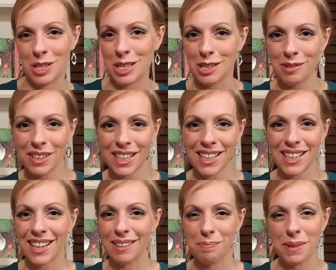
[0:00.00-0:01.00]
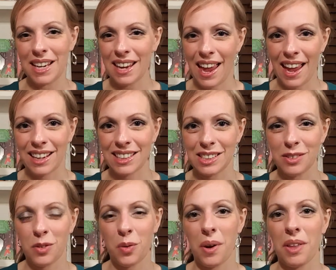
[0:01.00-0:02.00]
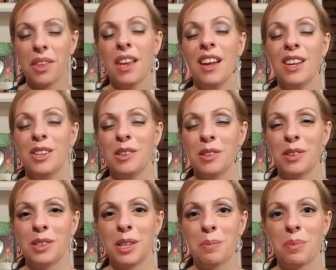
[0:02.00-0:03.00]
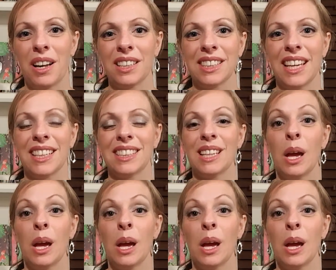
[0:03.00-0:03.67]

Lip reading: doing and being active with your learning process.